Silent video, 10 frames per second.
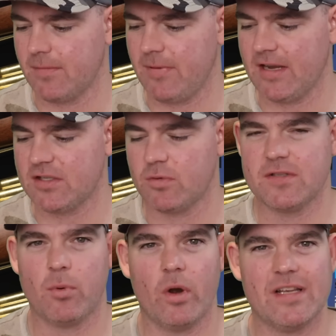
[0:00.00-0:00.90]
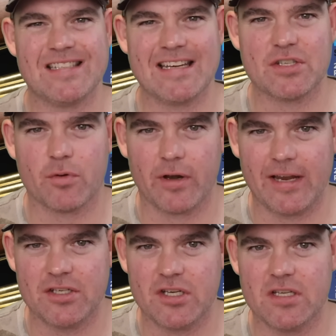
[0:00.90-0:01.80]
the biggest was 0.63
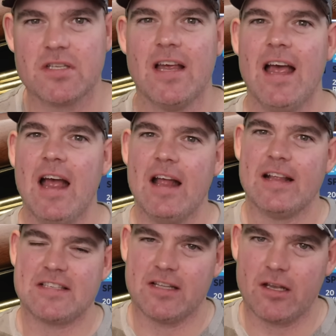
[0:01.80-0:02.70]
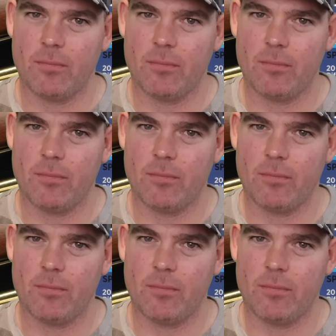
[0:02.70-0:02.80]
inches. That's a